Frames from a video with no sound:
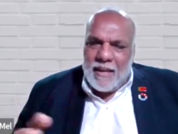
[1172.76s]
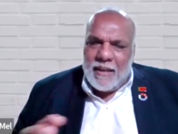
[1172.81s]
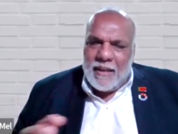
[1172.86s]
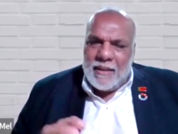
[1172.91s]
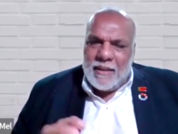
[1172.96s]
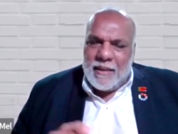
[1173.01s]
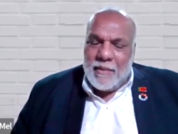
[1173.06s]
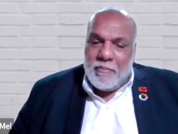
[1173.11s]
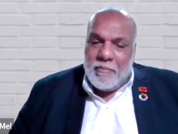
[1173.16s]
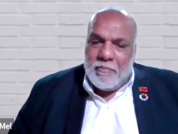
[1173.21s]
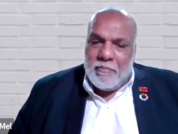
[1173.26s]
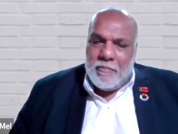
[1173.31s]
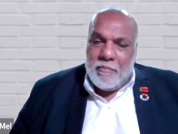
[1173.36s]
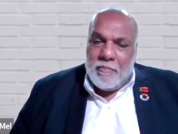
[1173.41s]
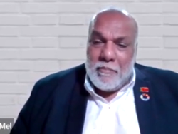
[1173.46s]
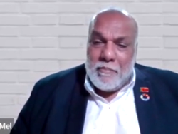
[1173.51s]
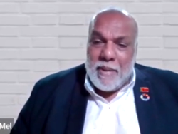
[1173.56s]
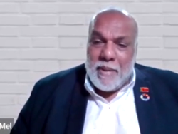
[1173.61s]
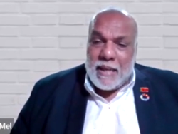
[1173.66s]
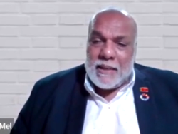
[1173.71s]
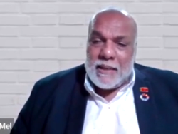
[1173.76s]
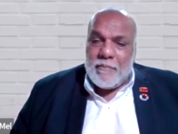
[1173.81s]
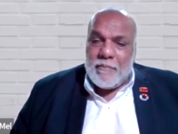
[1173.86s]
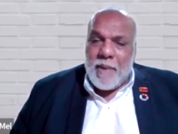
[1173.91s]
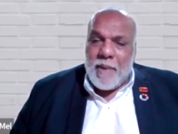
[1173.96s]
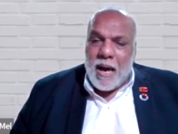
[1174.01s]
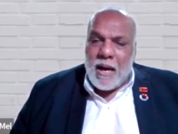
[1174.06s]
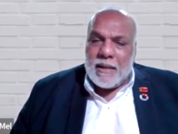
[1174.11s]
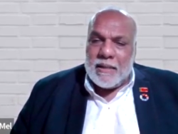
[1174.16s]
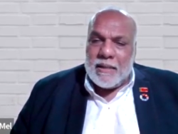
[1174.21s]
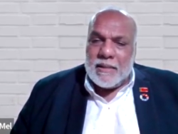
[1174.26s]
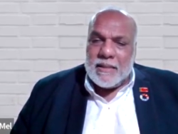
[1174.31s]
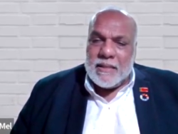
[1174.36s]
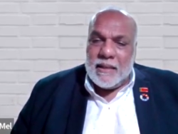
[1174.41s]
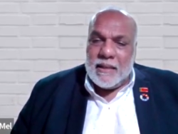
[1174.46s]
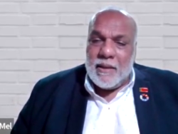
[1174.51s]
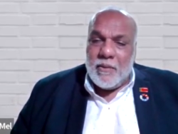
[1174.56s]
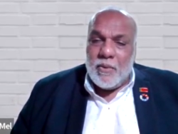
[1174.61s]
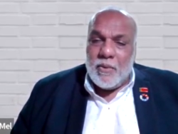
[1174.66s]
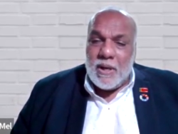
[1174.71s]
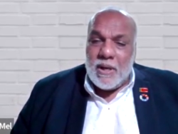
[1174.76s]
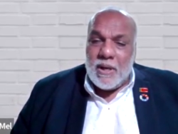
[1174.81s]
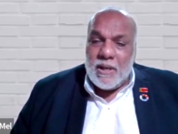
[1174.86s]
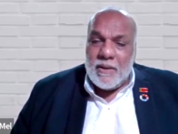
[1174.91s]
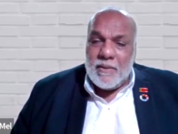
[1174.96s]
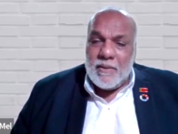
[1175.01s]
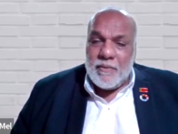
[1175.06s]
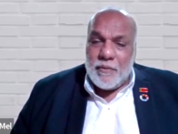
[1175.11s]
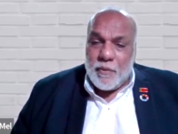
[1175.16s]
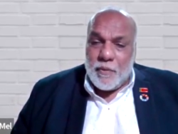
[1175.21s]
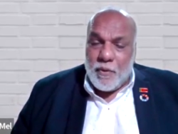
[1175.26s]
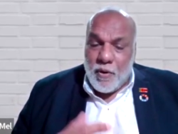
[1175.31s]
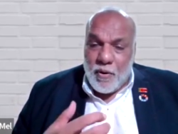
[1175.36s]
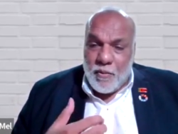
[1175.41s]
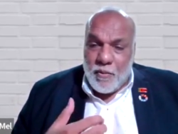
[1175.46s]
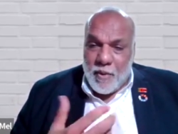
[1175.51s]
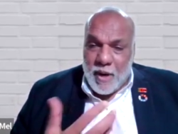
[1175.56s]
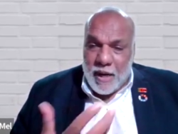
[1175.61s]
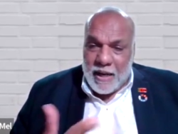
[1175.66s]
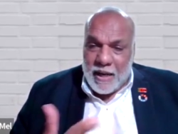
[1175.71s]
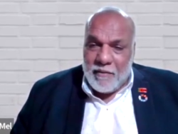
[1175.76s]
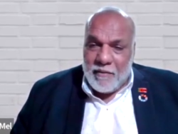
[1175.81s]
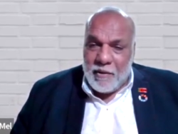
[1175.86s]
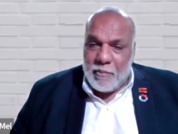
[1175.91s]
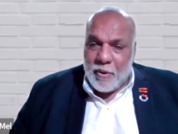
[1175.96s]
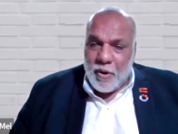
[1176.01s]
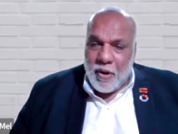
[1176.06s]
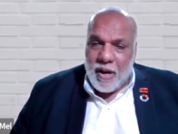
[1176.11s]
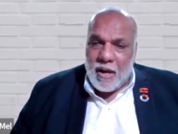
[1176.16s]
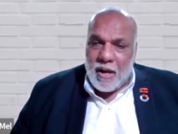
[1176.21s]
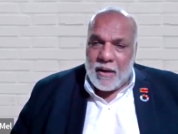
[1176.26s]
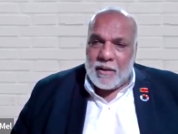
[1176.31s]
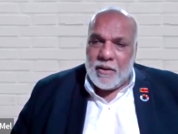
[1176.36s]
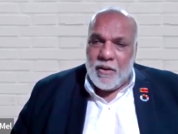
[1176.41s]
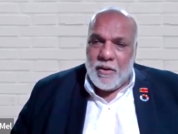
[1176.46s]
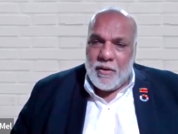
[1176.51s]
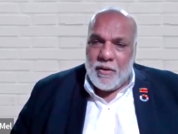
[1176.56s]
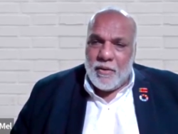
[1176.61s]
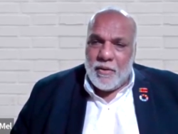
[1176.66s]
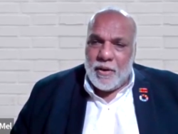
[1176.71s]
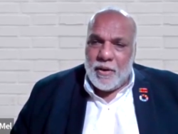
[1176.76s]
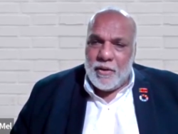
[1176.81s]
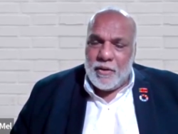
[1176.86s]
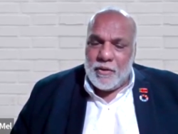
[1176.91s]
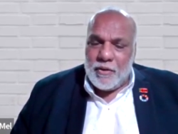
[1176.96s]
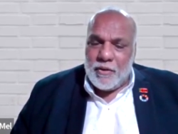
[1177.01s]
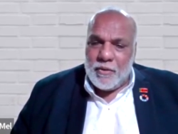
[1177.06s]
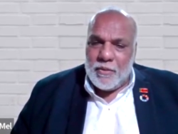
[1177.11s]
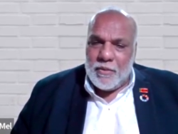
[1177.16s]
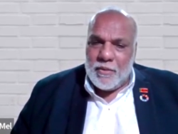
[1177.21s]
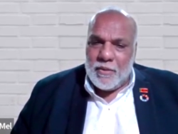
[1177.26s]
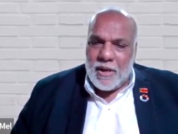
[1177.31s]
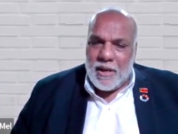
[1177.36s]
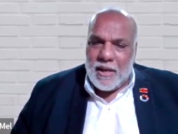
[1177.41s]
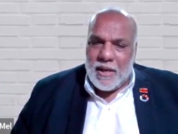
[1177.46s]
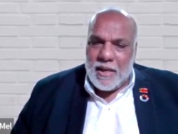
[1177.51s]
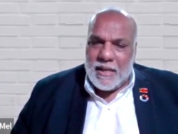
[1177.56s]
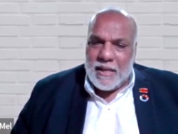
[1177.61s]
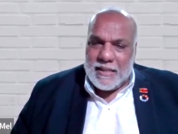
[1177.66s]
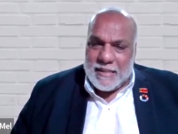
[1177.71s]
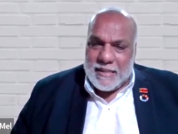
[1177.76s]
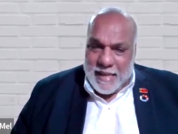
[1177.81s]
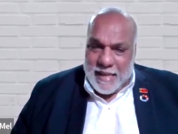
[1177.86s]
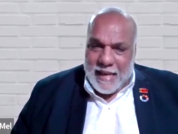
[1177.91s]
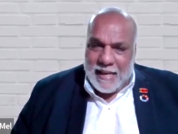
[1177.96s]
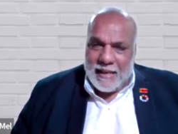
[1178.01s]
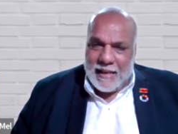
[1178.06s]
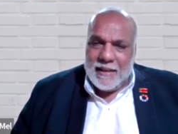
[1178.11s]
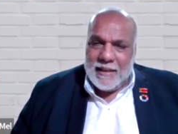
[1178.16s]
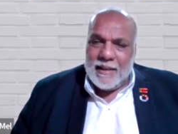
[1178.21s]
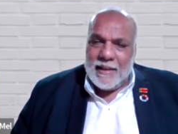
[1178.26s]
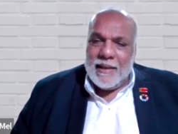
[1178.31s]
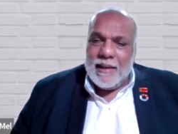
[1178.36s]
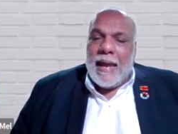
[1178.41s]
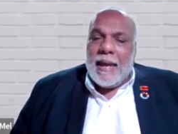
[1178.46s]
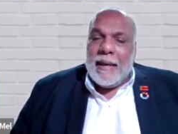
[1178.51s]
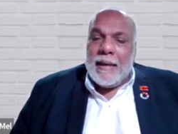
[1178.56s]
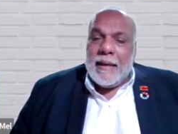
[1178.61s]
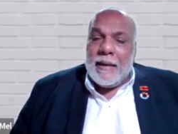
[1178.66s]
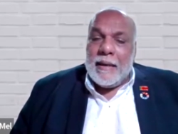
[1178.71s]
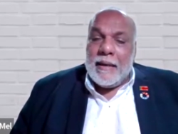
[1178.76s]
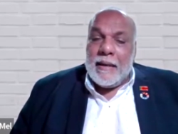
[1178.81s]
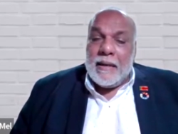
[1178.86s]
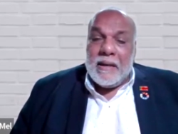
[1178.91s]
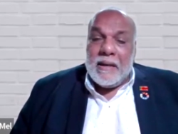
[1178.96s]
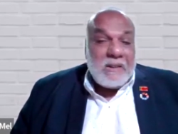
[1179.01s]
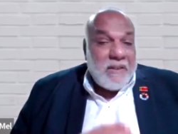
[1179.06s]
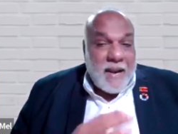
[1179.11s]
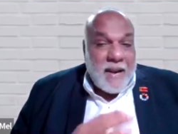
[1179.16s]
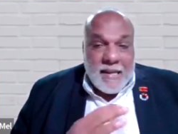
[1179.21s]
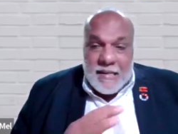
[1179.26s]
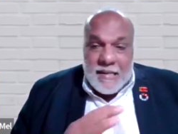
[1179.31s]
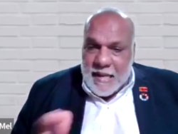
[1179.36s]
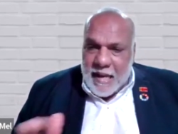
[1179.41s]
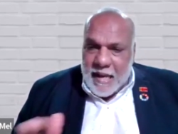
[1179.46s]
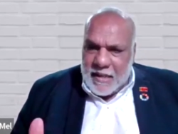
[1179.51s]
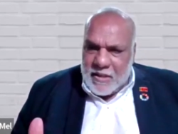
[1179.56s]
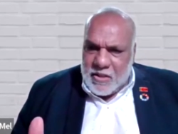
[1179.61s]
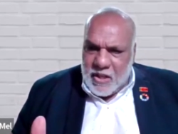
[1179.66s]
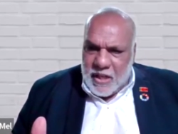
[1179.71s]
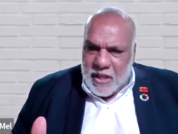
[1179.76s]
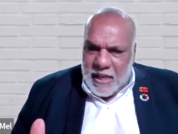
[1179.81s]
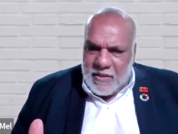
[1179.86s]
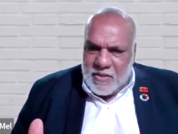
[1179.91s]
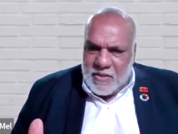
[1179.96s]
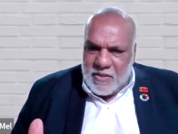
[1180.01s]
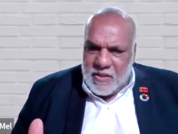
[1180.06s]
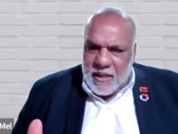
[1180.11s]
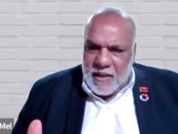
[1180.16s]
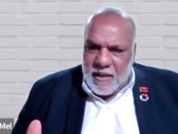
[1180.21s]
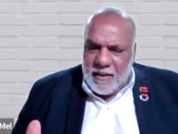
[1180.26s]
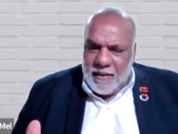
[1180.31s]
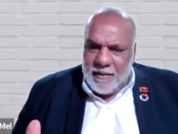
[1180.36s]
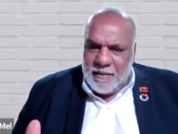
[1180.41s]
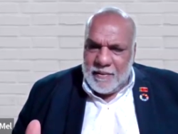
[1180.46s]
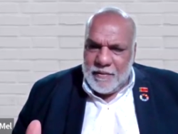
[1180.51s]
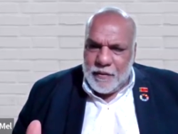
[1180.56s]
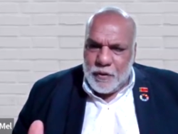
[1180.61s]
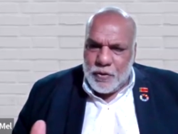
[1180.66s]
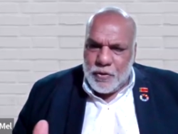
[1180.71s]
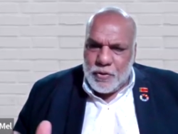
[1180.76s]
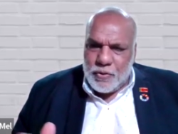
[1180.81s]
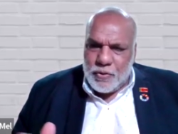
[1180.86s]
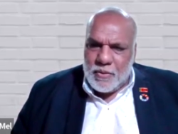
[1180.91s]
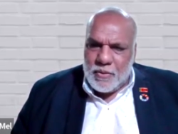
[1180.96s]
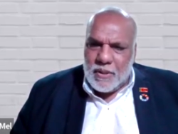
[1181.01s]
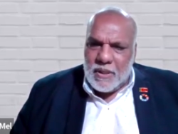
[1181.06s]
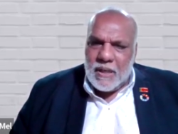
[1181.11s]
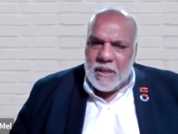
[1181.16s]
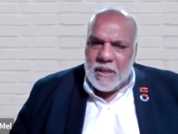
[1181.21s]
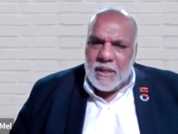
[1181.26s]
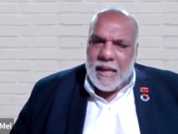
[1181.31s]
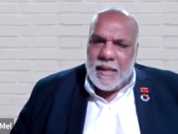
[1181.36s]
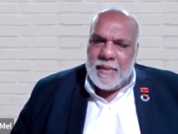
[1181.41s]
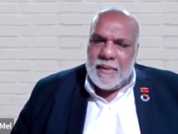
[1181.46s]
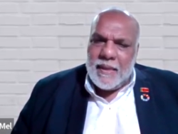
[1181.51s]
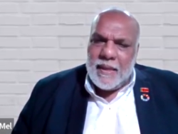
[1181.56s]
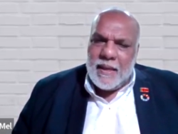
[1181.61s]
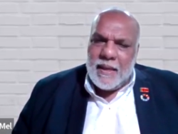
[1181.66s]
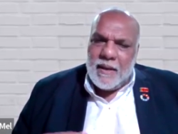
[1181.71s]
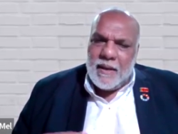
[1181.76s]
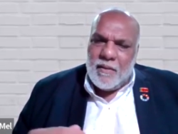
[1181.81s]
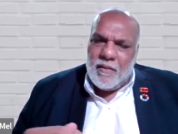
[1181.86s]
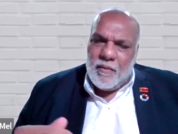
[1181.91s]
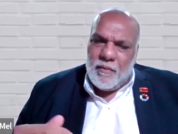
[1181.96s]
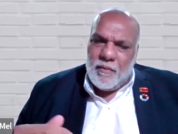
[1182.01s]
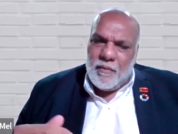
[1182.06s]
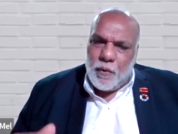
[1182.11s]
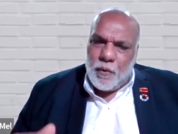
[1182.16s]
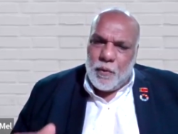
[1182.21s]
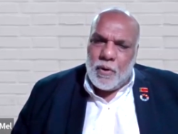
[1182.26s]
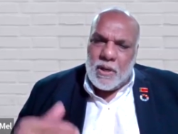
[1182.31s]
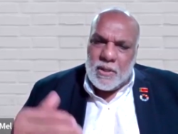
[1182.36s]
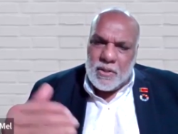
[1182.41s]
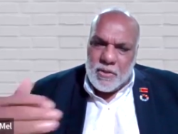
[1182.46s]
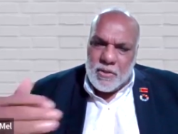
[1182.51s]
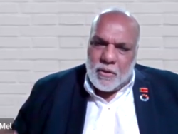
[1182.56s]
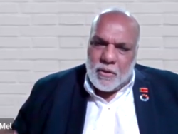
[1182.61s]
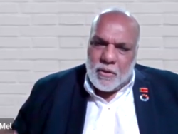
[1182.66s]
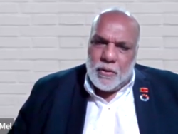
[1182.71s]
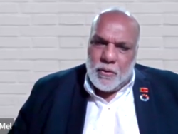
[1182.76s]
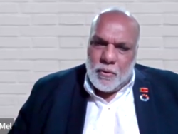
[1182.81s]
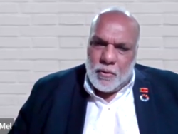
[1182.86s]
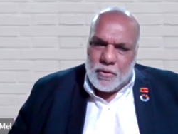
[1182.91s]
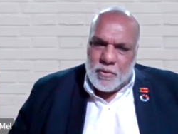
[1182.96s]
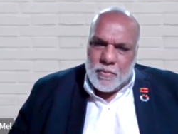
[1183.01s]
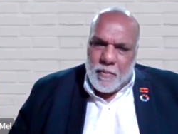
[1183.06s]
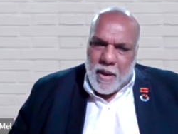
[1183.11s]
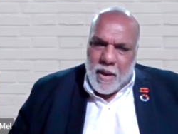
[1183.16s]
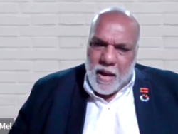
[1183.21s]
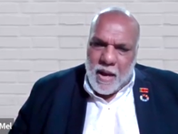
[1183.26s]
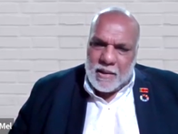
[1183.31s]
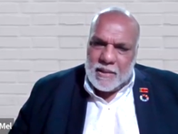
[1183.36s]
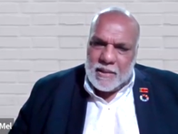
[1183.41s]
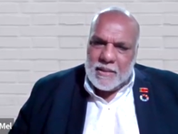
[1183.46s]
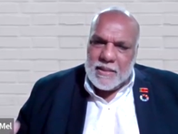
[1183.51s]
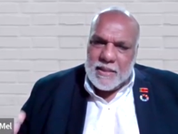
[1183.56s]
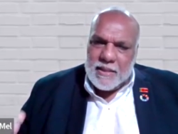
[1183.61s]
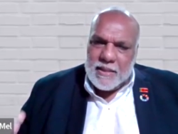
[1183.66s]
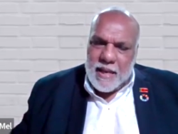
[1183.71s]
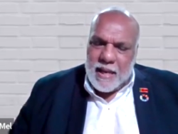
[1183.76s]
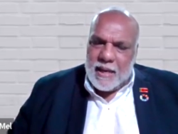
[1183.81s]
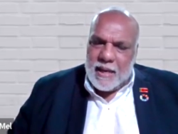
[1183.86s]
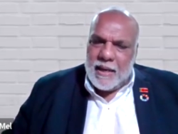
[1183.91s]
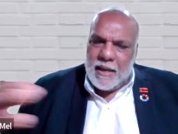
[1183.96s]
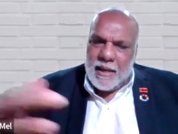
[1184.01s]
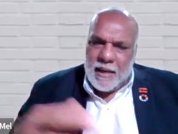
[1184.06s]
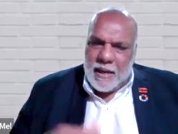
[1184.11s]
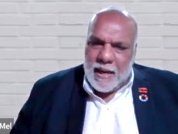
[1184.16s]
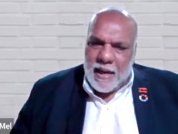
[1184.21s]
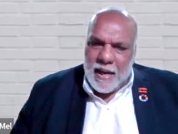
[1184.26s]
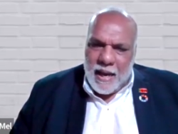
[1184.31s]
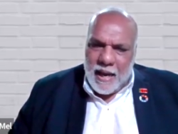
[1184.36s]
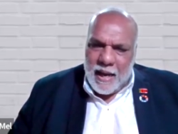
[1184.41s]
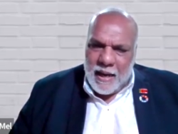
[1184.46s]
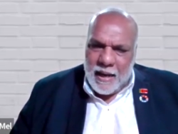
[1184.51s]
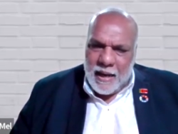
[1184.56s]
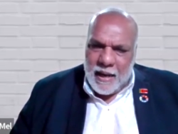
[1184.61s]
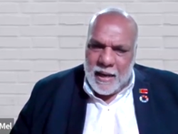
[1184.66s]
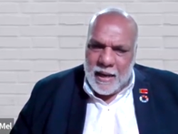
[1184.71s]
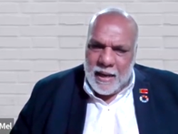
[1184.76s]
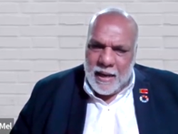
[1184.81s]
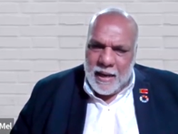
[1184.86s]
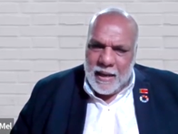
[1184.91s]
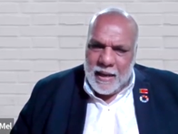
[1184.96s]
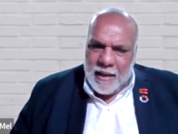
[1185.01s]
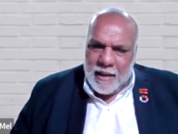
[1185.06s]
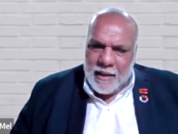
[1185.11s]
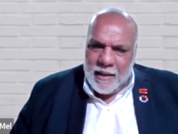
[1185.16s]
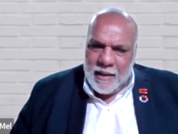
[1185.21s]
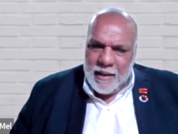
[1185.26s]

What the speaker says: find the better markets in the world for whatever product you're going to sell. And the trends are changing for sure. And then focus on those markets and